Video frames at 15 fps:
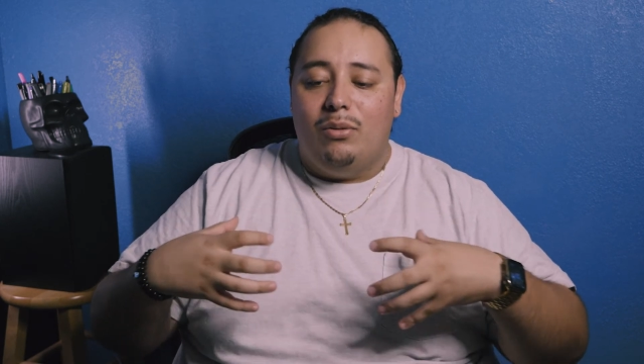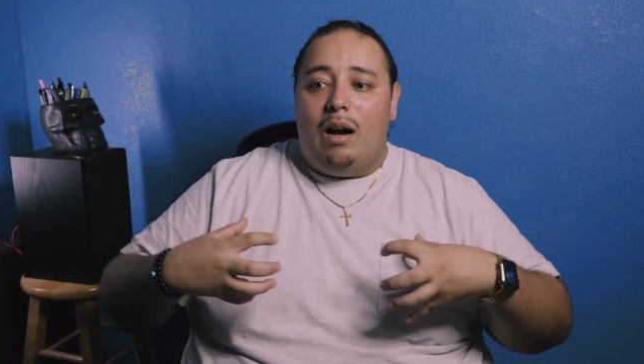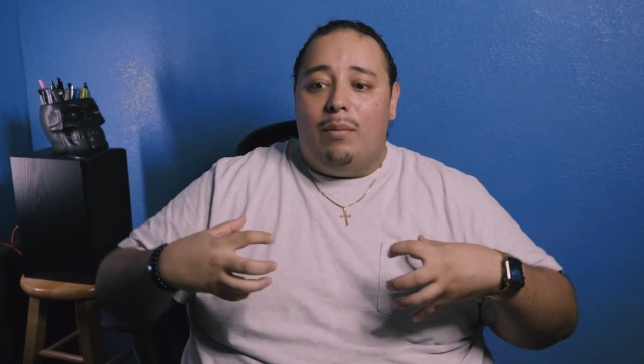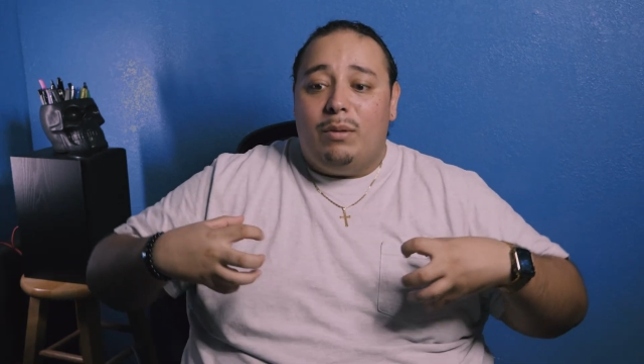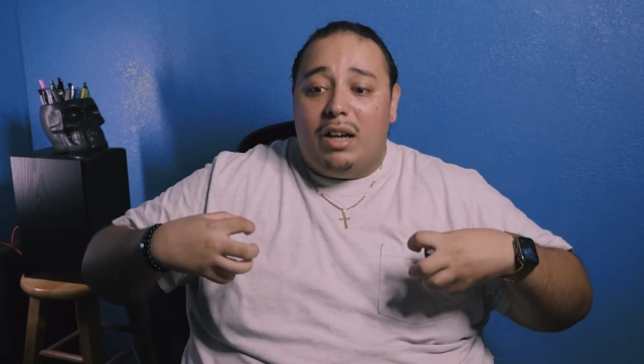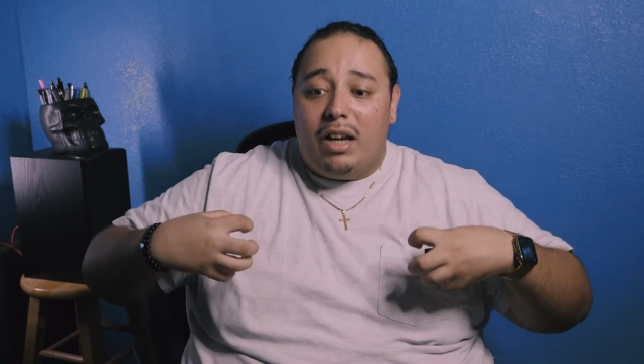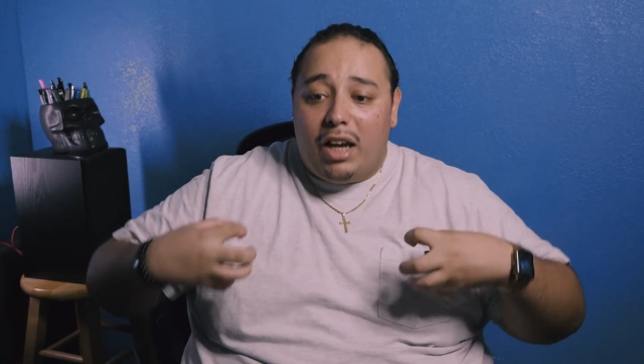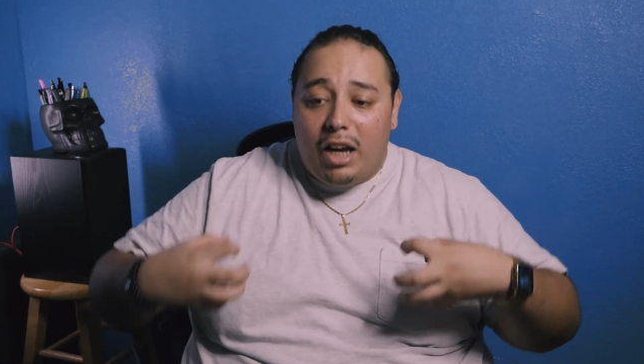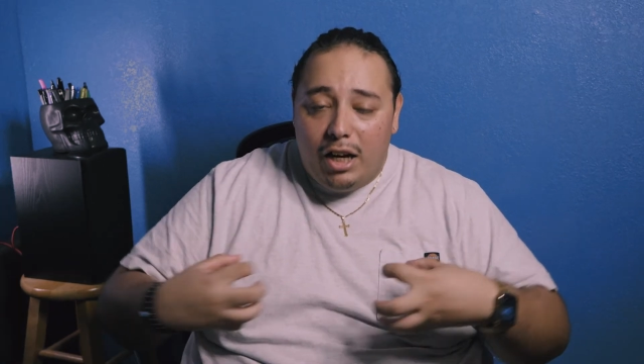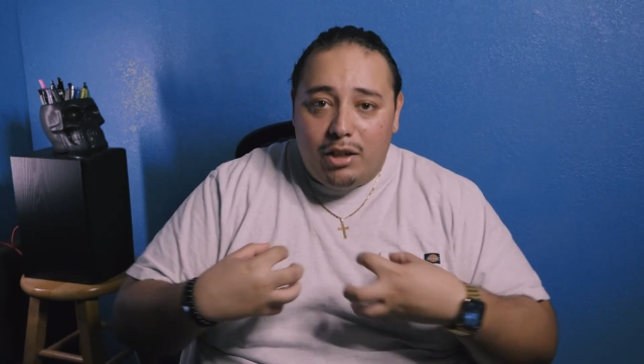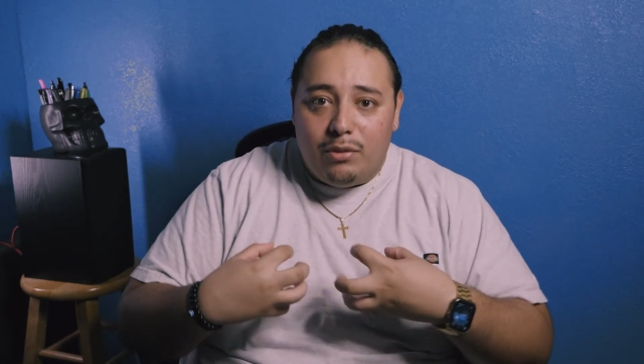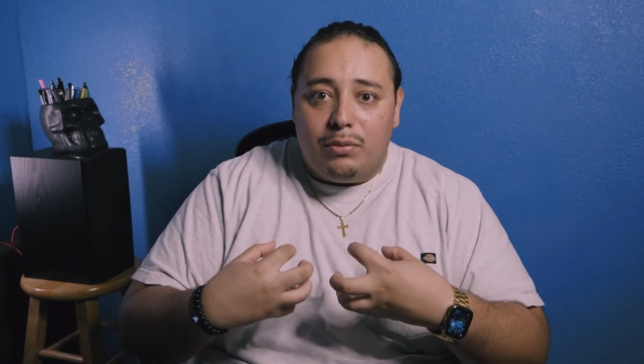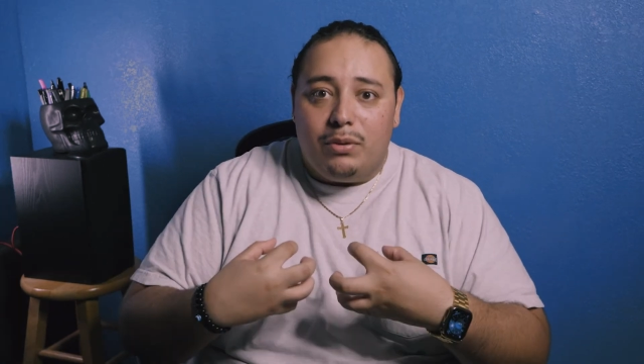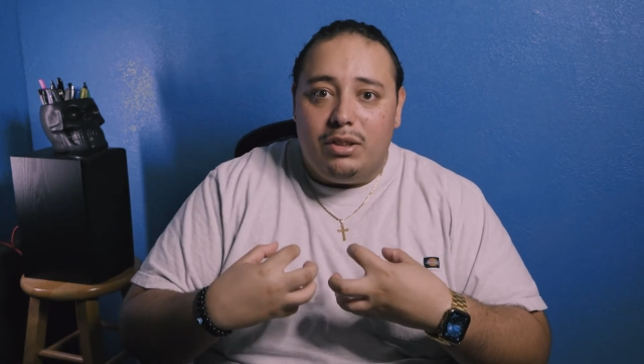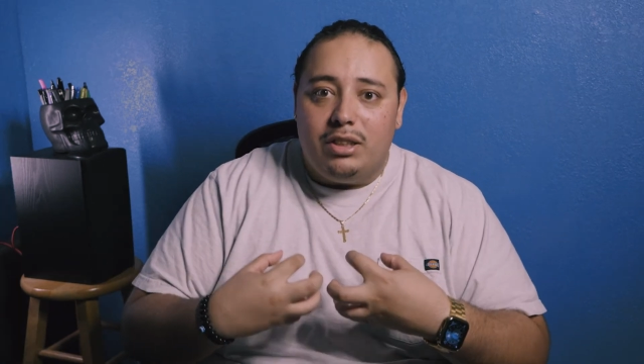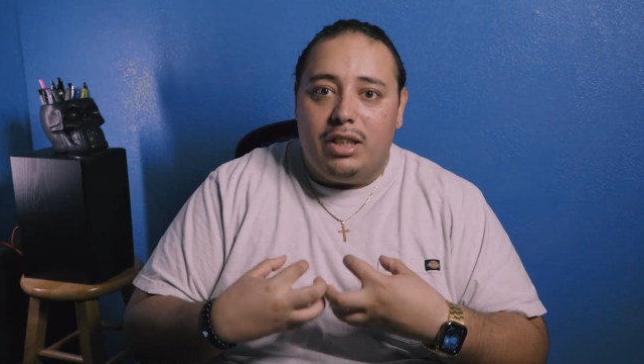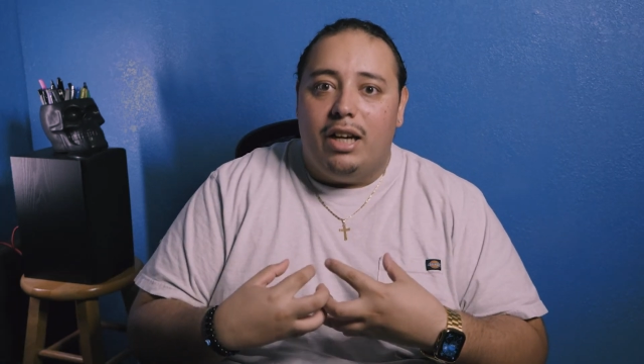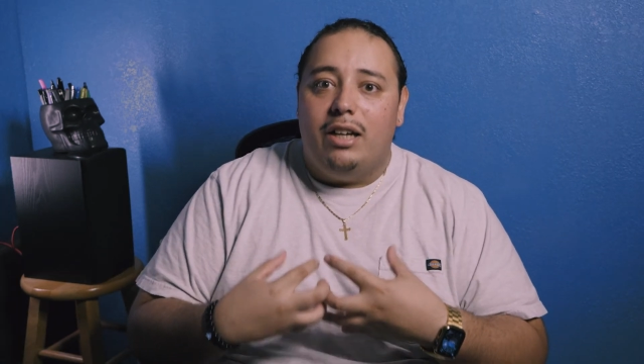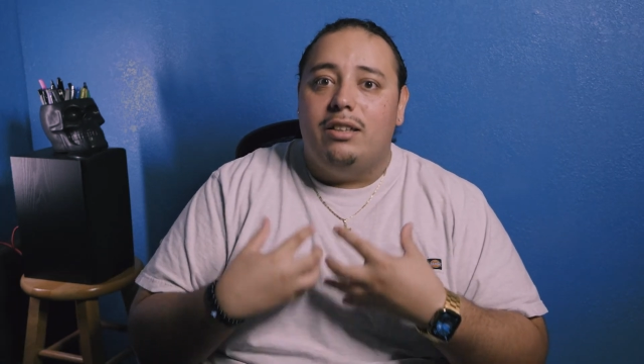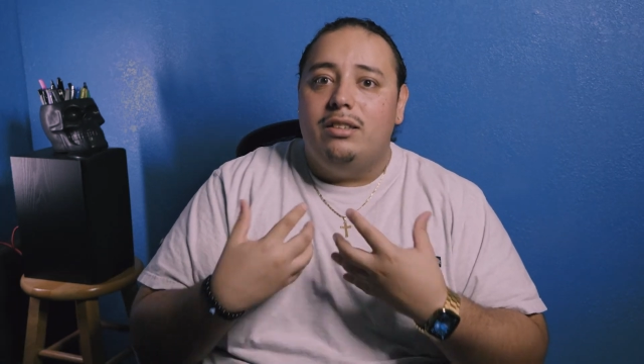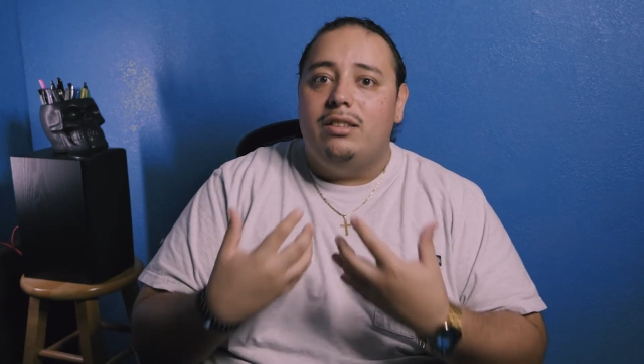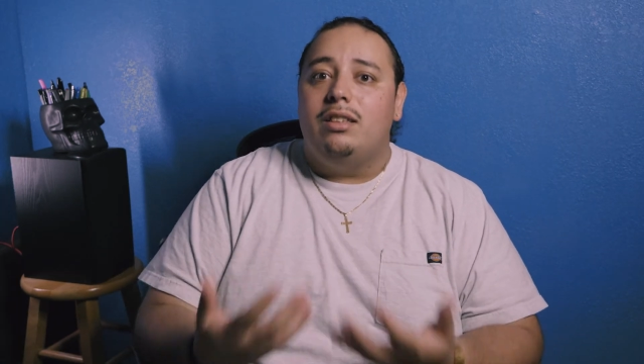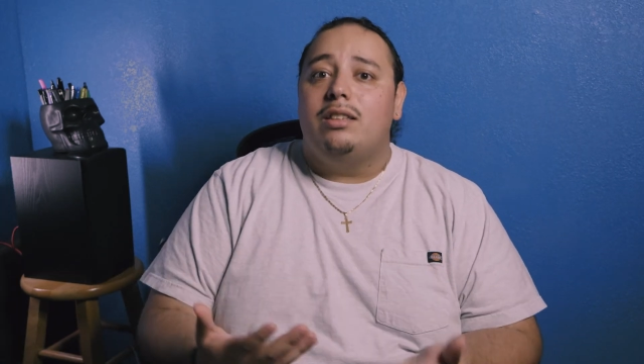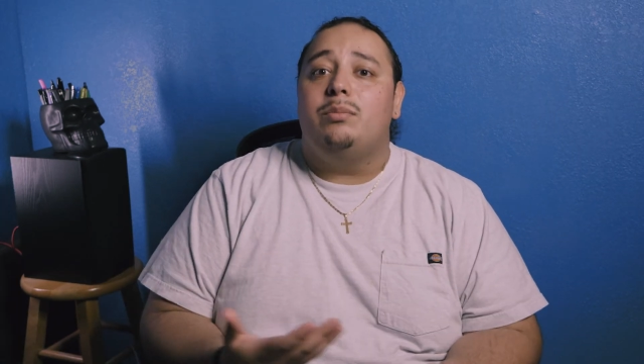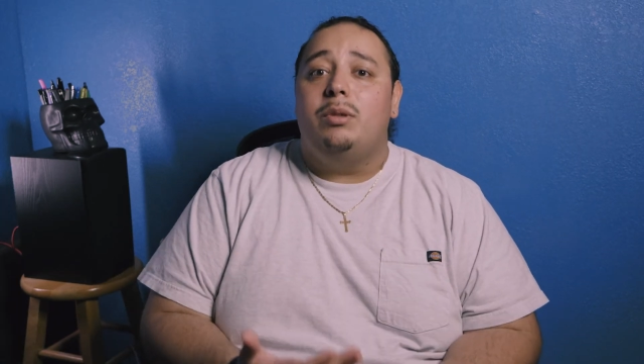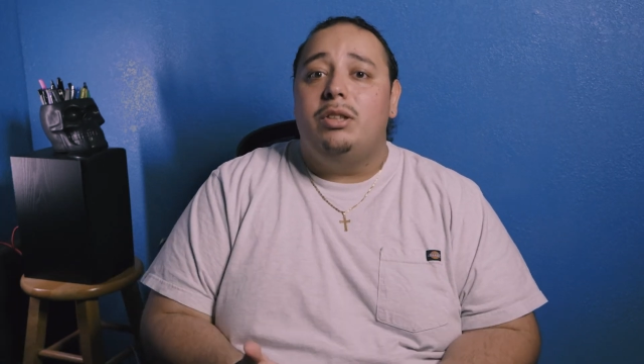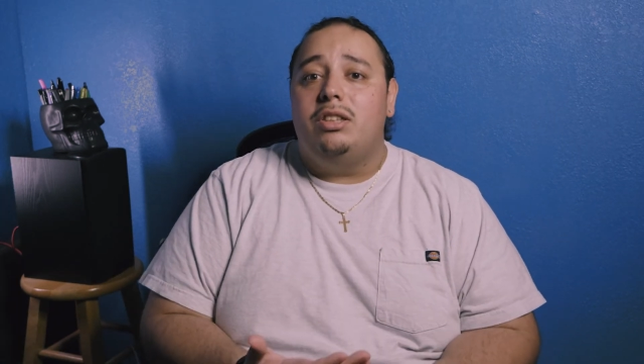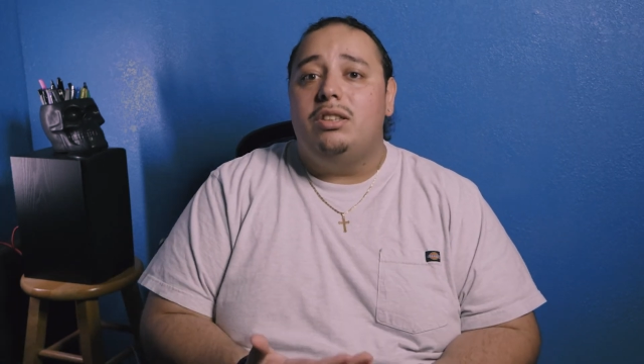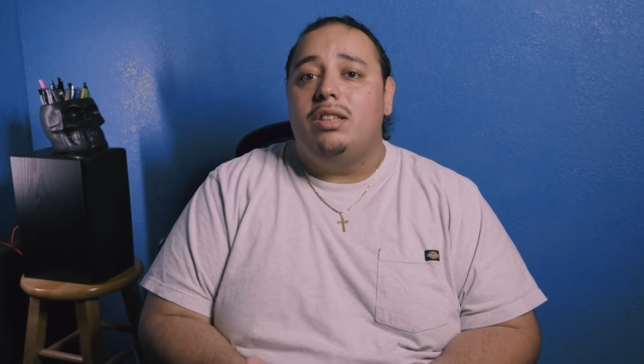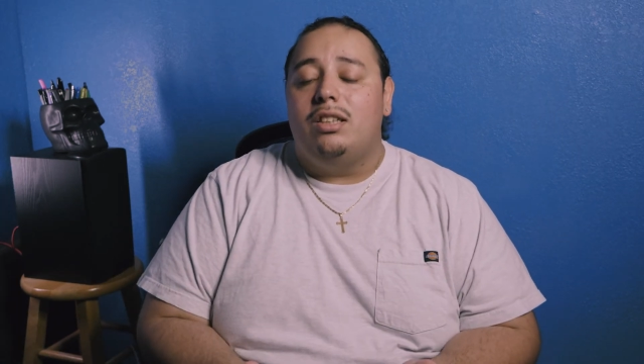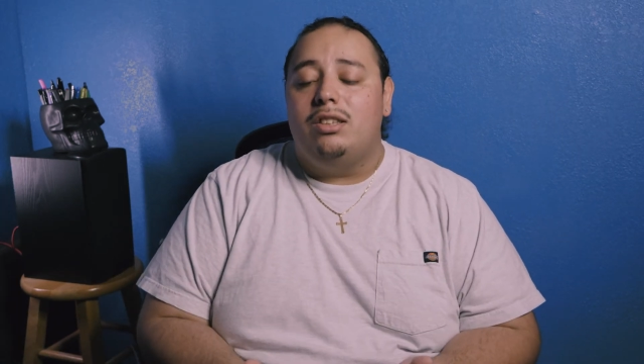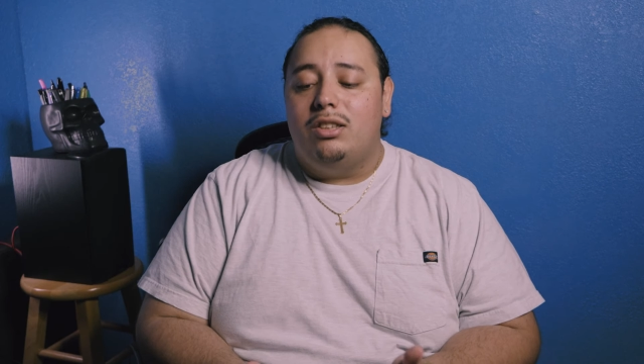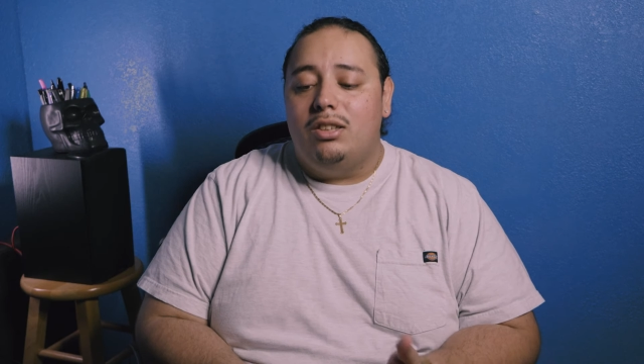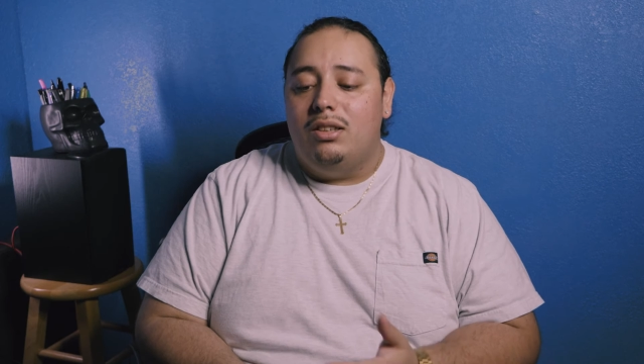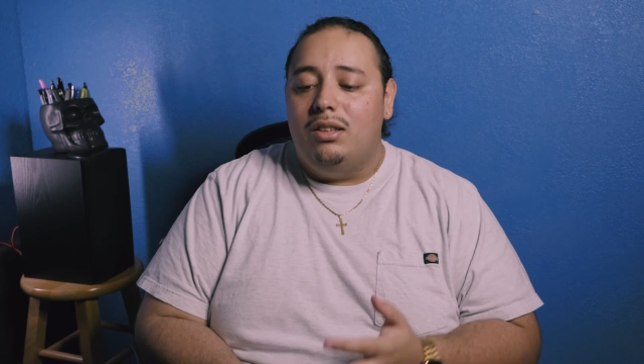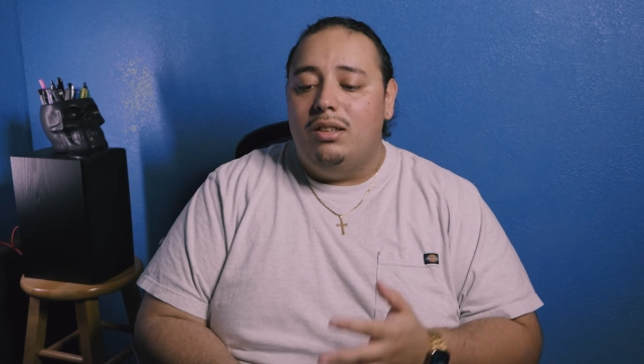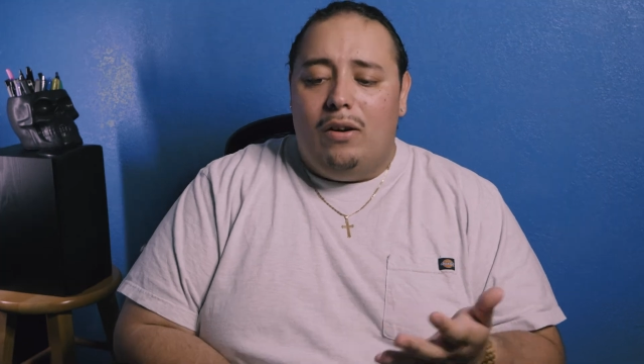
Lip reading: I'm not caring for these characters as much as I should.